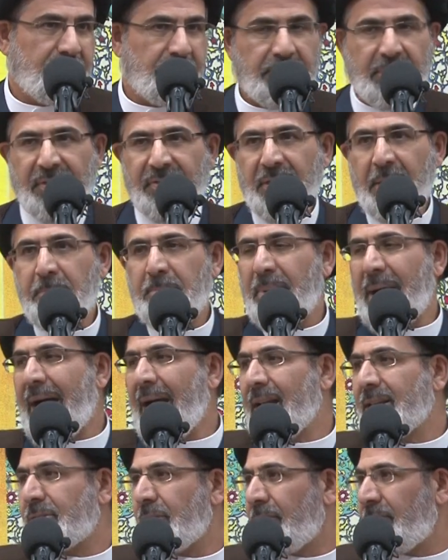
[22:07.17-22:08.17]
But the
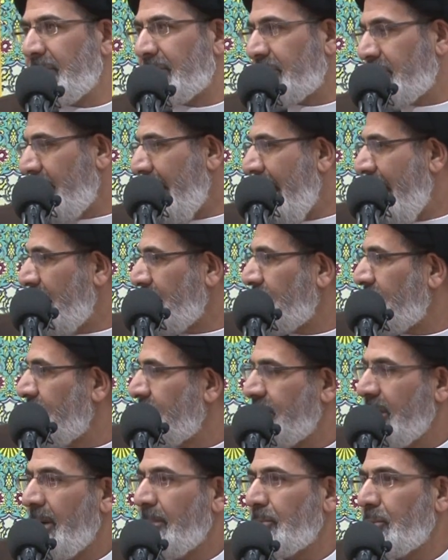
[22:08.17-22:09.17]
piles of trash,
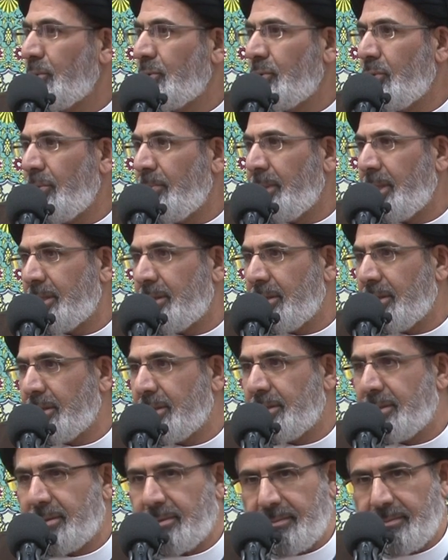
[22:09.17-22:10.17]
it's up to two
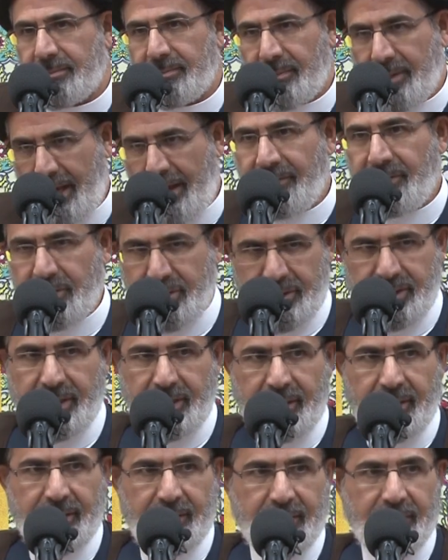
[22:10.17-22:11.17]
meters. Have you
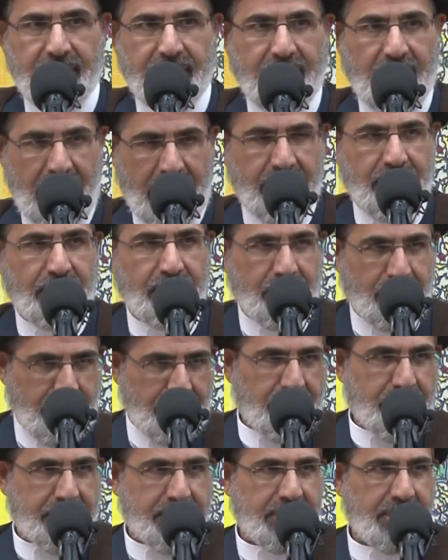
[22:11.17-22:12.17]
seen? Cairo, go
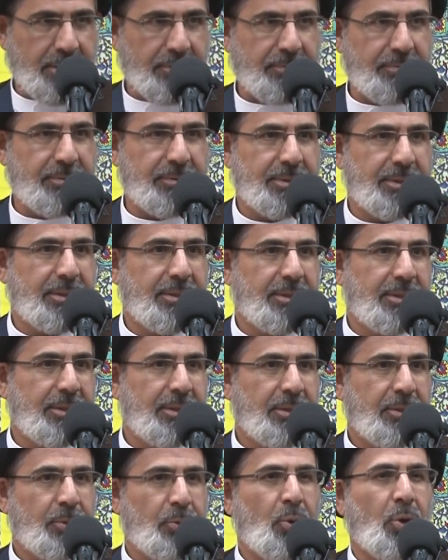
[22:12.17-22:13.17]
yourself.
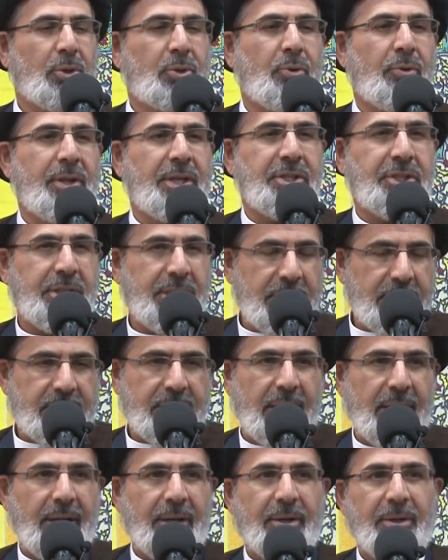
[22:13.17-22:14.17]
Go to the
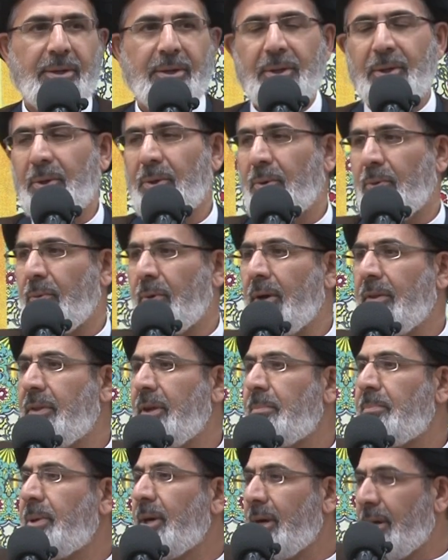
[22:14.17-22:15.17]
Giza, where
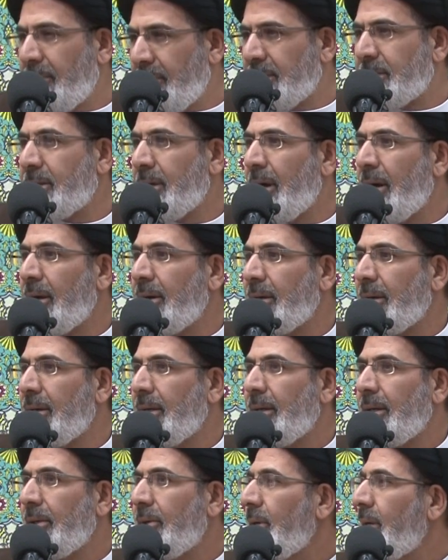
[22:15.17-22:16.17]
the pyramids are.
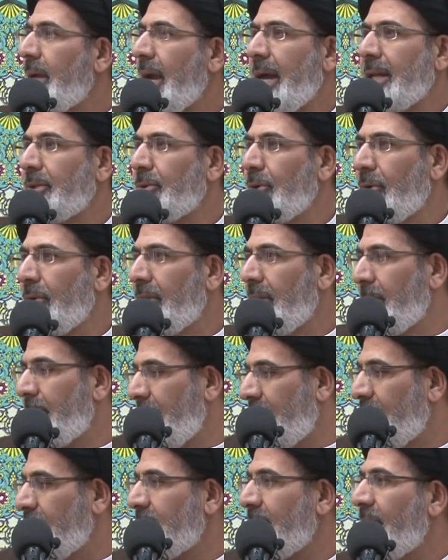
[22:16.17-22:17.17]
You can't go there
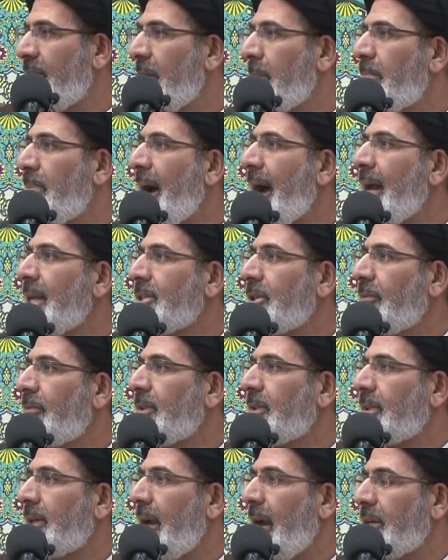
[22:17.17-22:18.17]
because of the piles
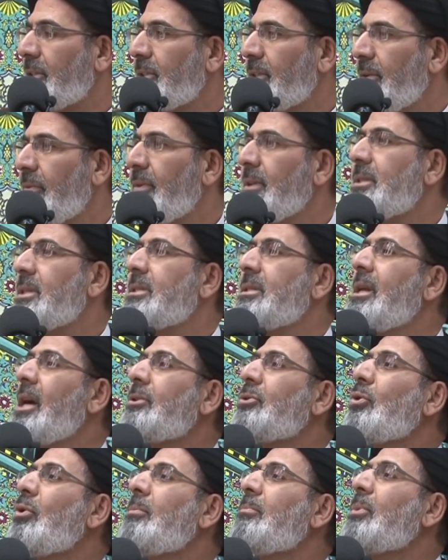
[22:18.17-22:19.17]
of trash. This is
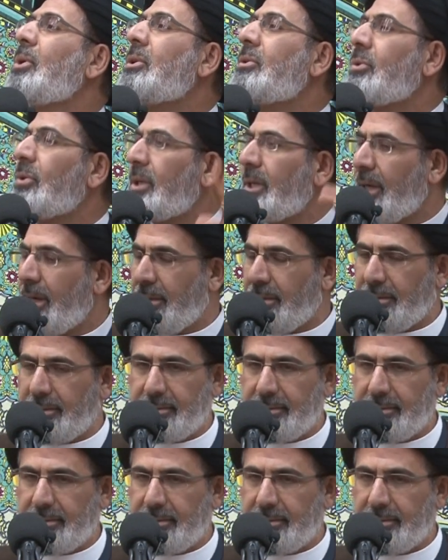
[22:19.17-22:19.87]
not Ummud Dunya.